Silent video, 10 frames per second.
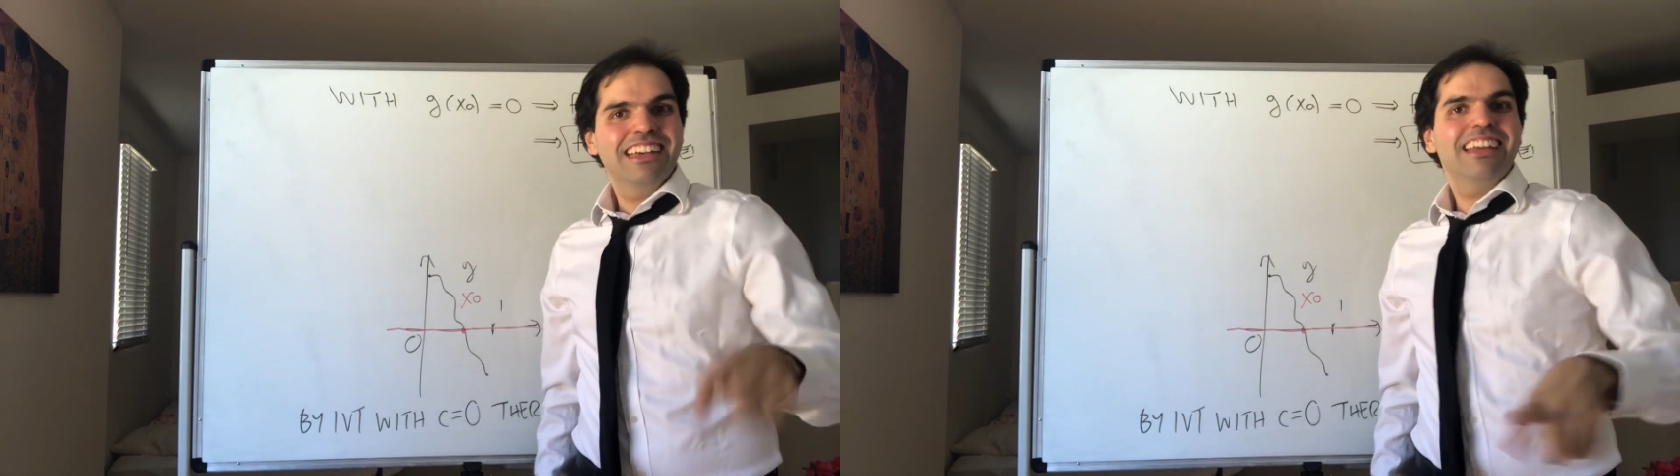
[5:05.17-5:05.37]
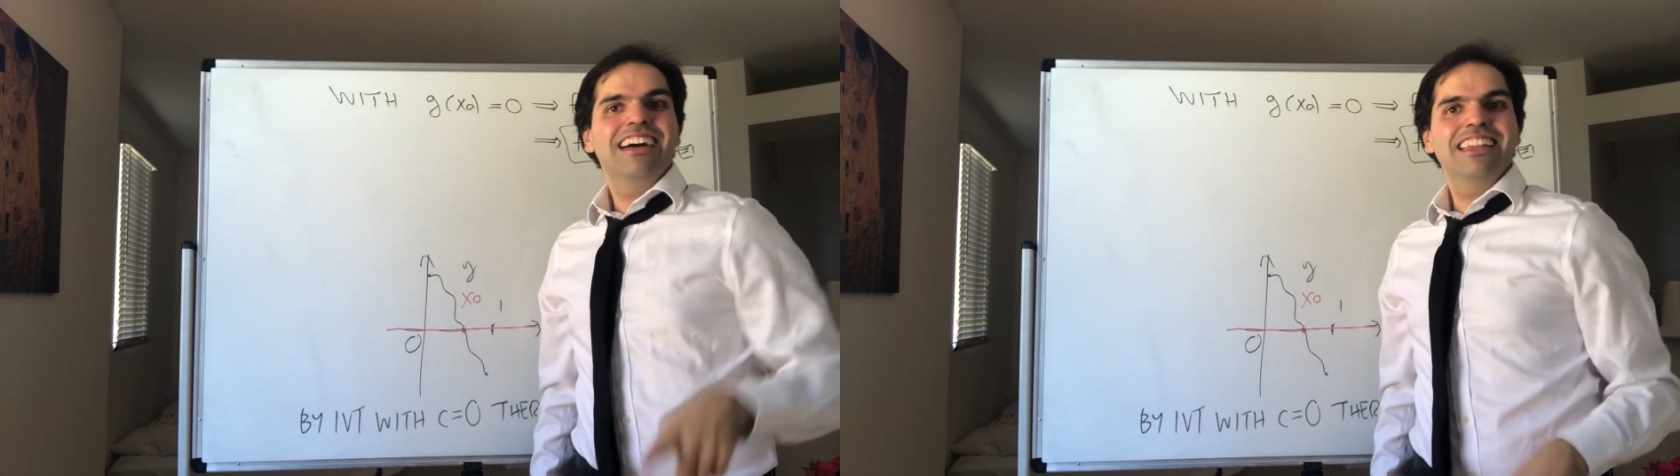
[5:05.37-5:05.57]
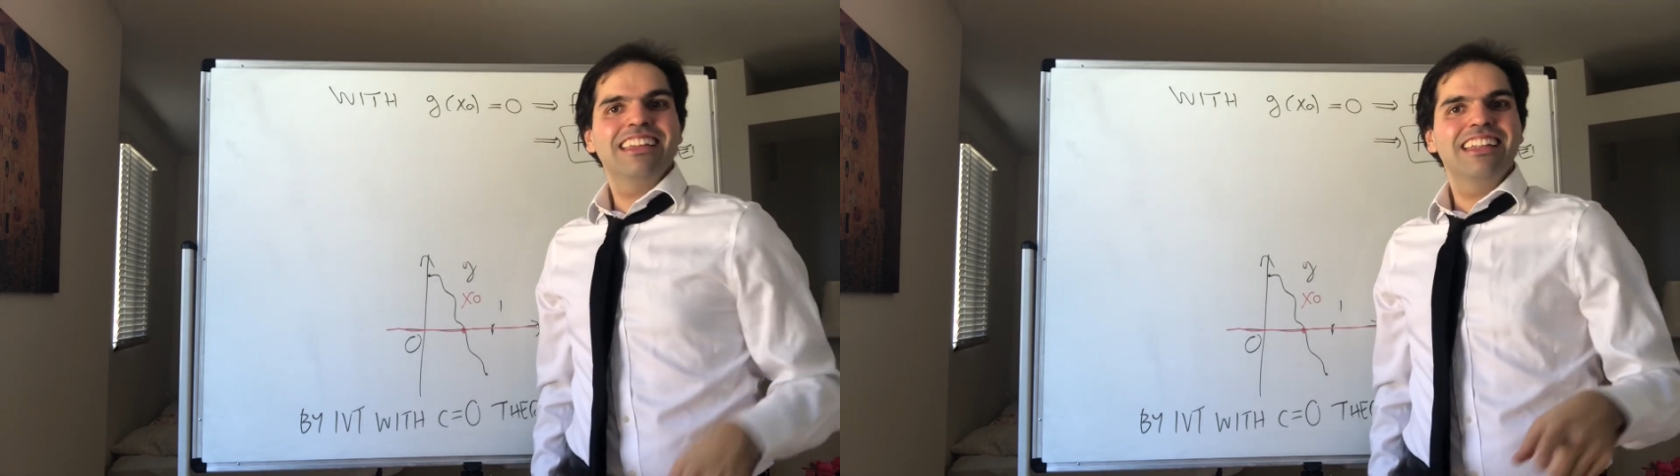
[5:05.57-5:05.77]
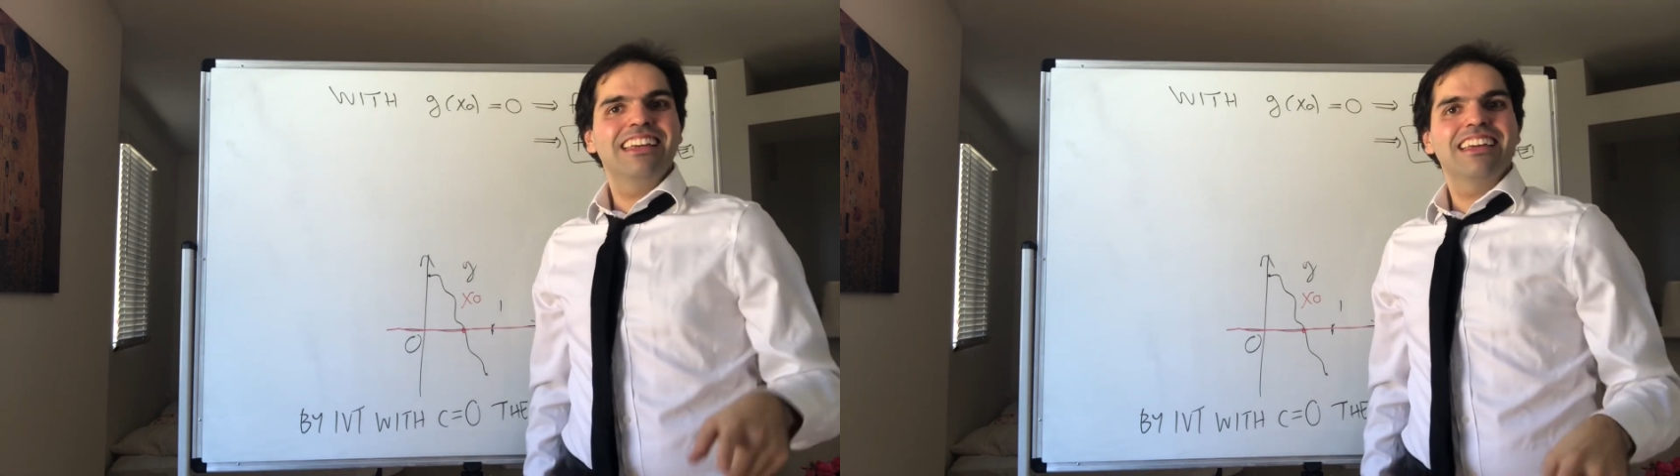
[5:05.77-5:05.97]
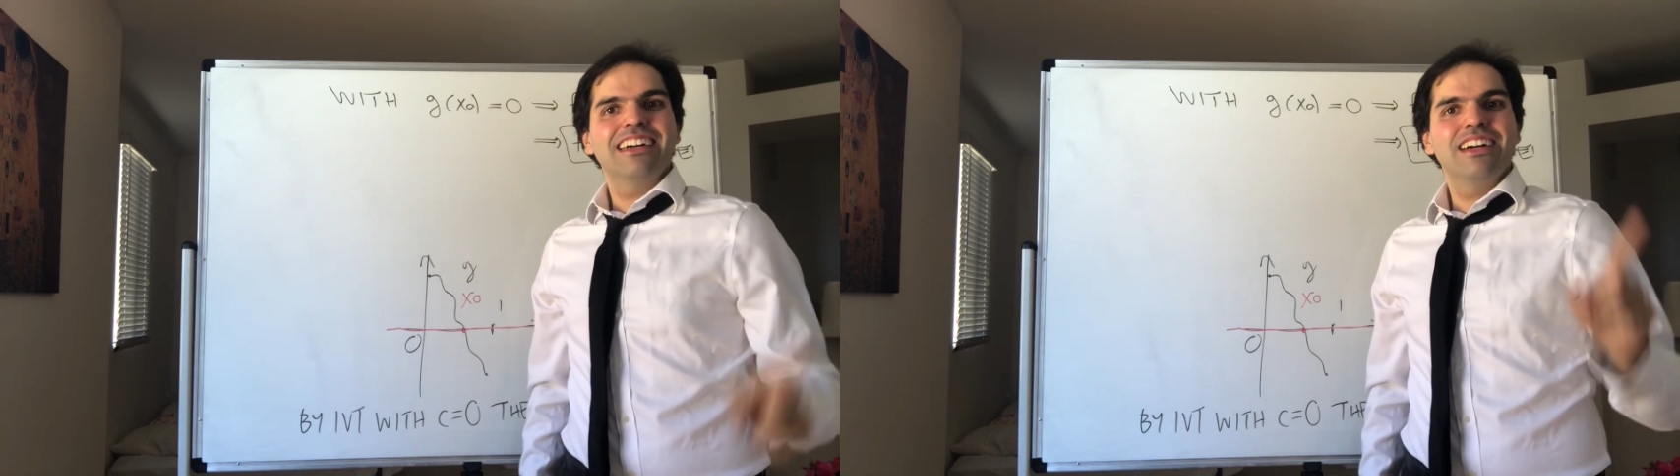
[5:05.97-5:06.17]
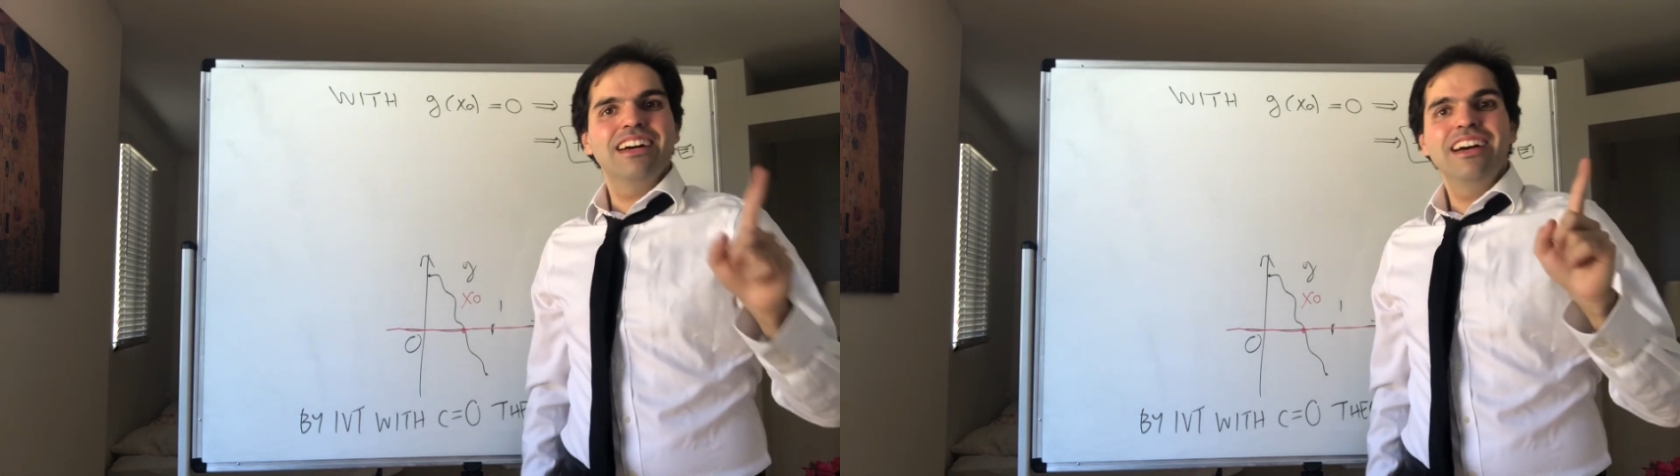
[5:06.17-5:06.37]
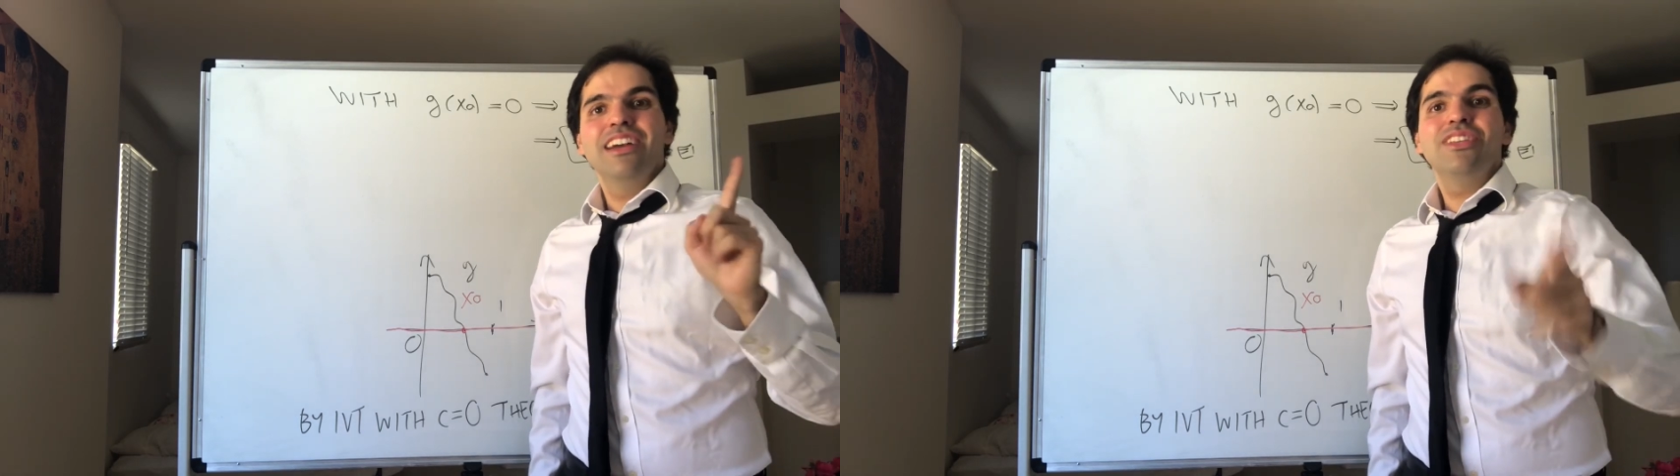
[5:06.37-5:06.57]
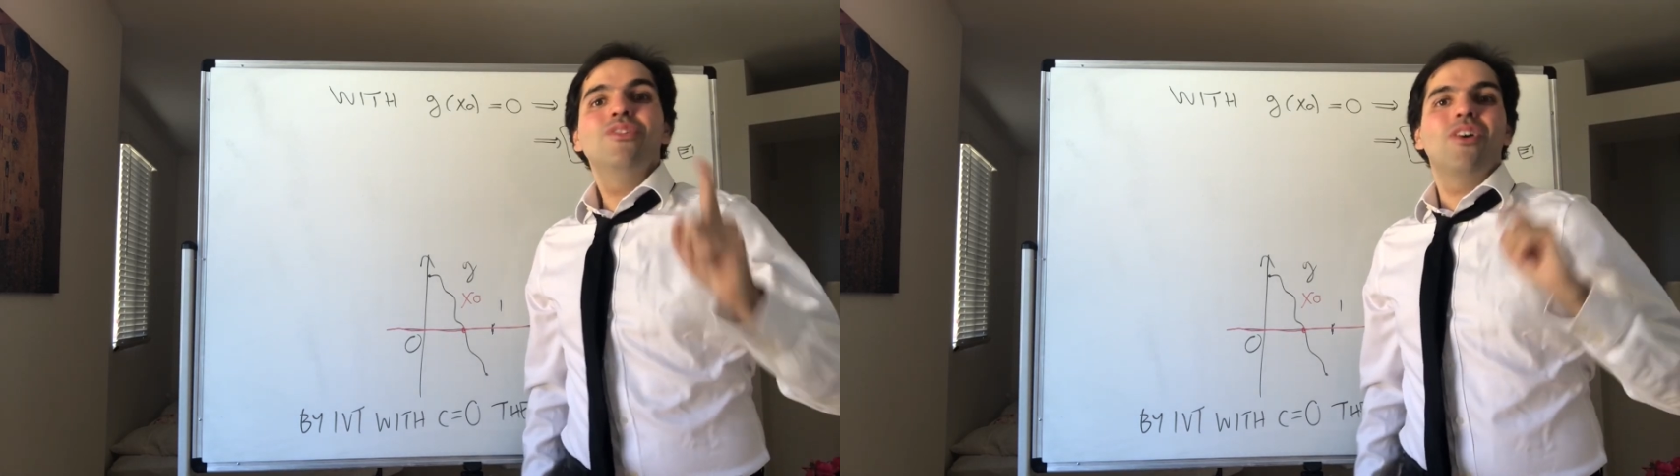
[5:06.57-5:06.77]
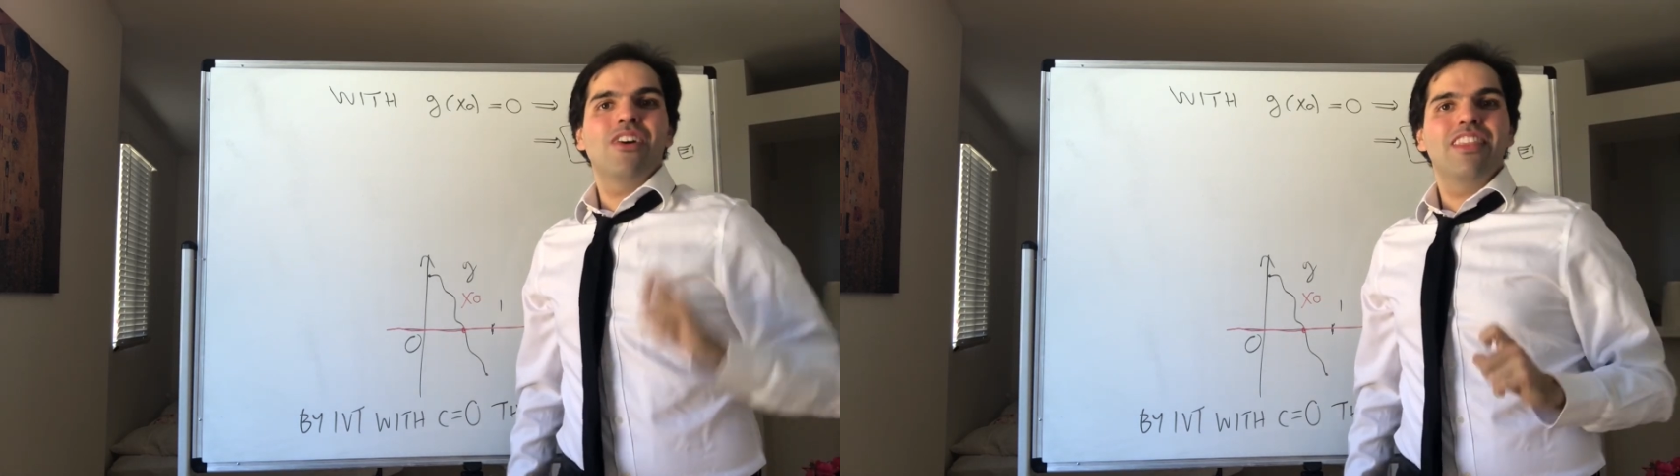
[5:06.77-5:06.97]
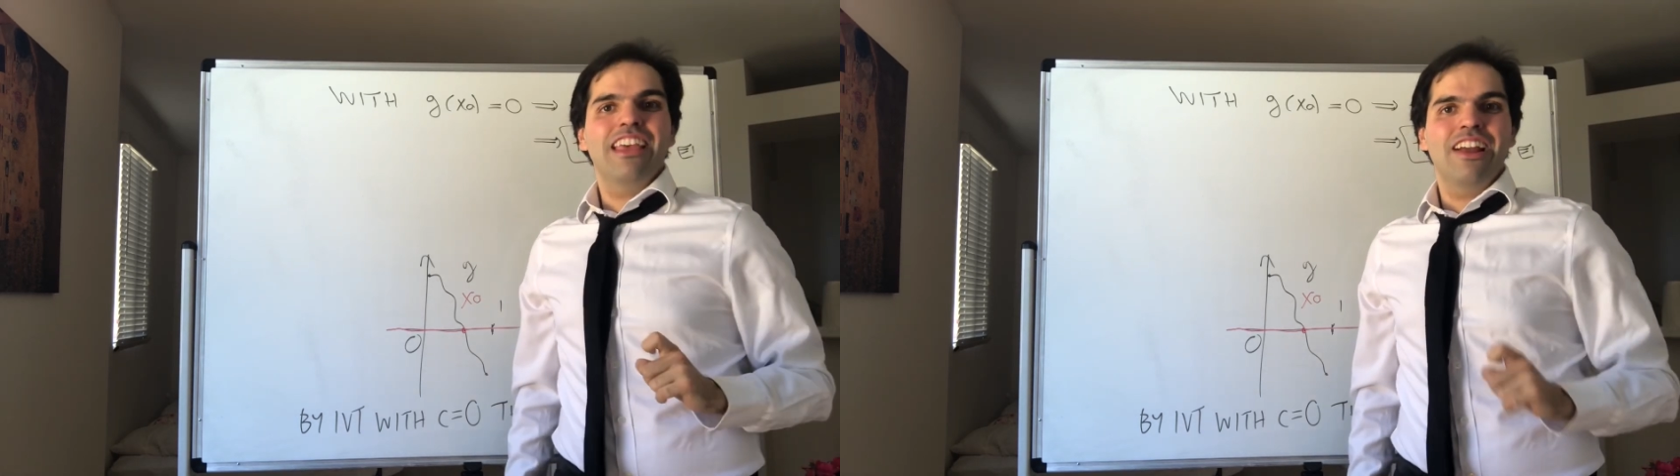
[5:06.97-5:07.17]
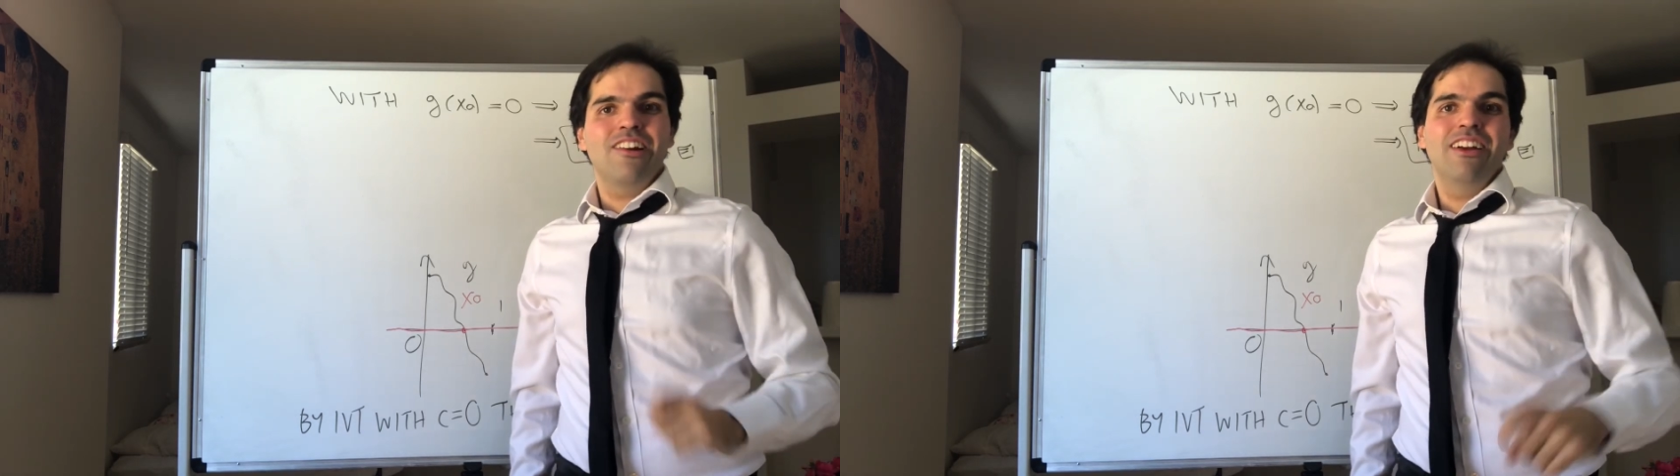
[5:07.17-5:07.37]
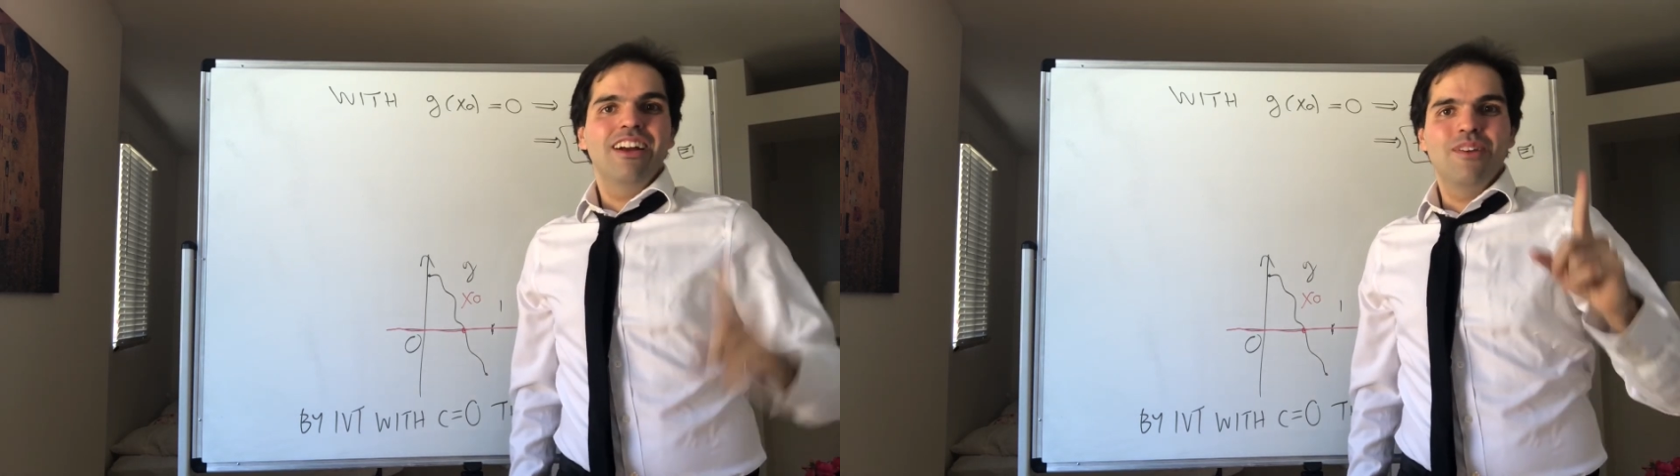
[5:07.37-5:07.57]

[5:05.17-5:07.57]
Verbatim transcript: Kind of like a you are there